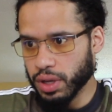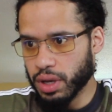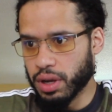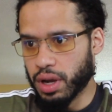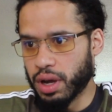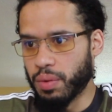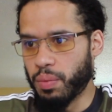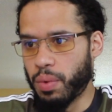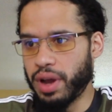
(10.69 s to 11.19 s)

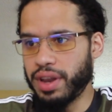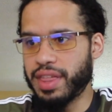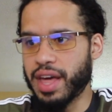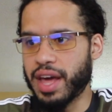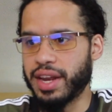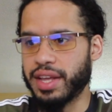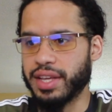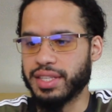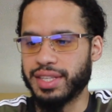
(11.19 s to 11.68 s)
One
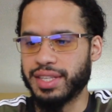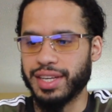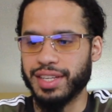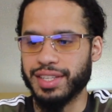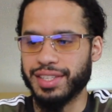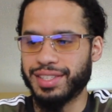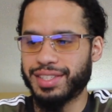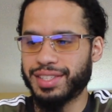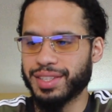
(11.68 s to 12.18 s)
that
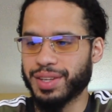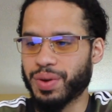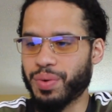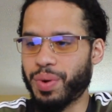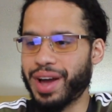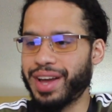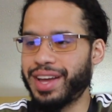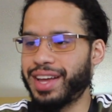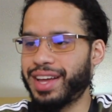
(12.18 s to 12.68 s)
is
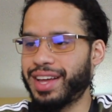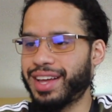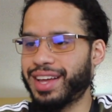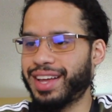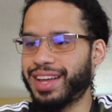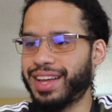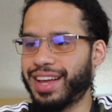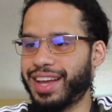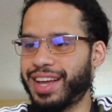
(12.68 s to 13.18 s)
quite
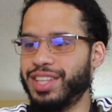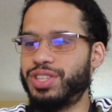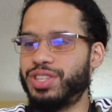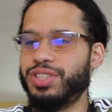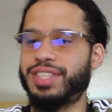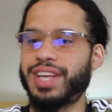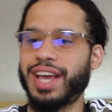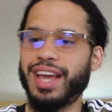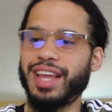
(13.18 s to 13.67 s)

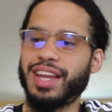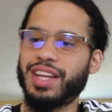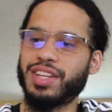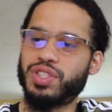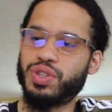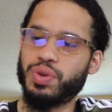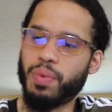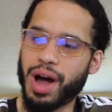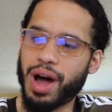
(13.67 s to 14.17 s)
entertaining
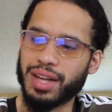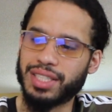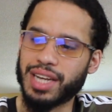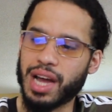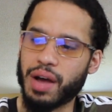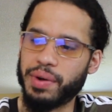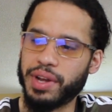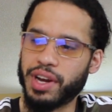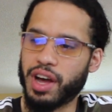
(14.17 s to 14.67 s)
to watch
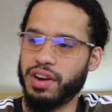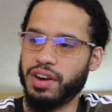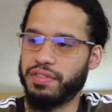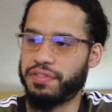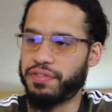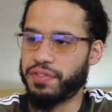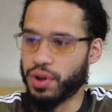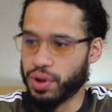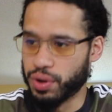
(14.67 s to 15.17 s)
how it
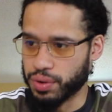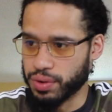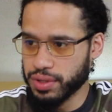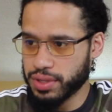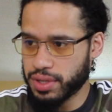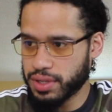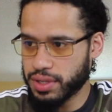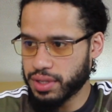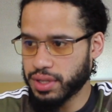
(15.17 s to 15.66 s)

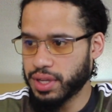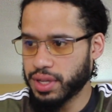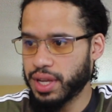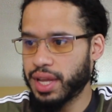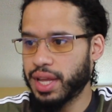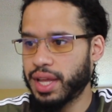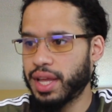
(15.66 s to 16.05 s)
unfolds.